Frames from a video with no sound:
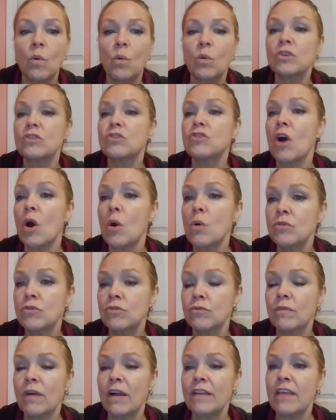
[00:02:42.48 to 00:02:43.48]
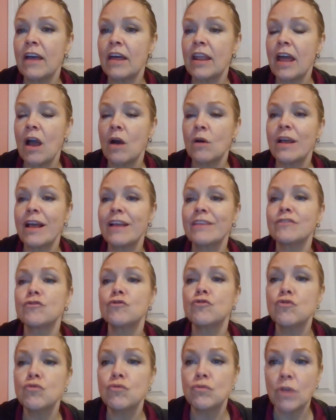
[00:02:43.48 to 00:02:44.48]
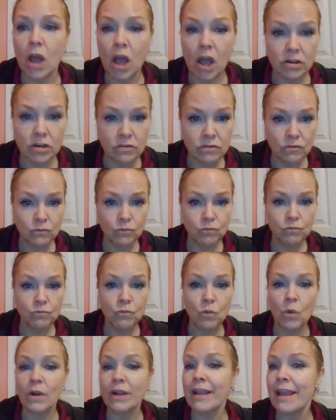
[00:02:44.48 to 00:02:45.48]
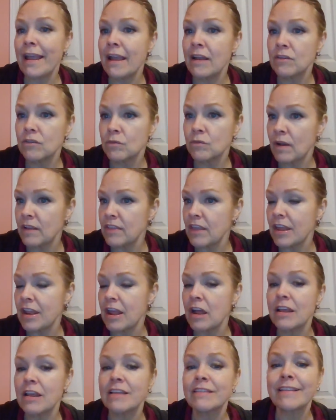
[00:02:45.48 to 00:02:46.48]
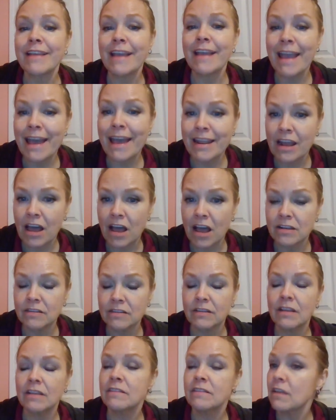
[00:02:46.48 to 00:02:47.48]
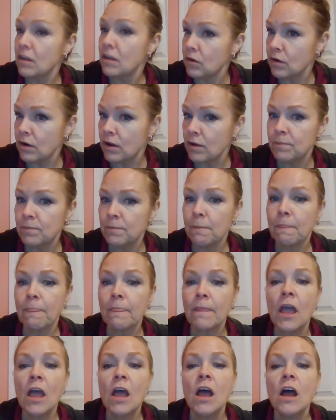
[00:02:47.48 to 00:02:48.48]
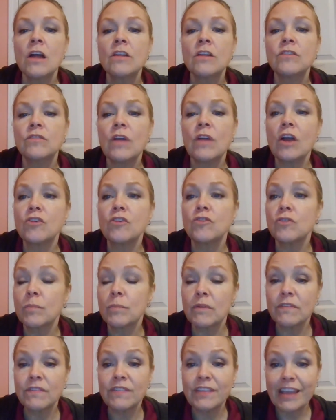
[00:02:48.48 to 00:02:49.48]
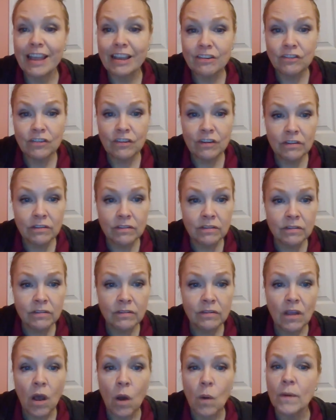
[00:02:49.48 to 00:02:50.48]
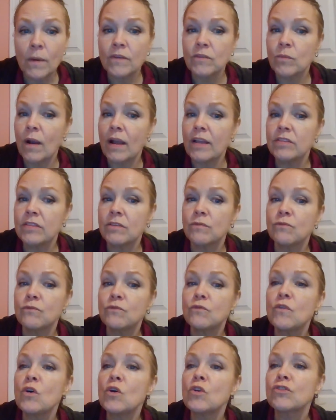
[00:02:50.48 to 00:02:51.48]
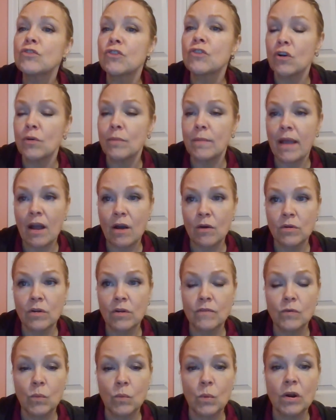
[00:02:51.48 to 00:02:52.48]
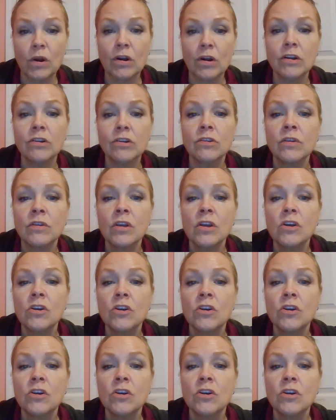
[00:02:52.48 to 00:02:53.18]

Or don't, write that out as do not. Or can't, write that out as cannot, etc. Do not use abbreviations. Always write the full term out of a word.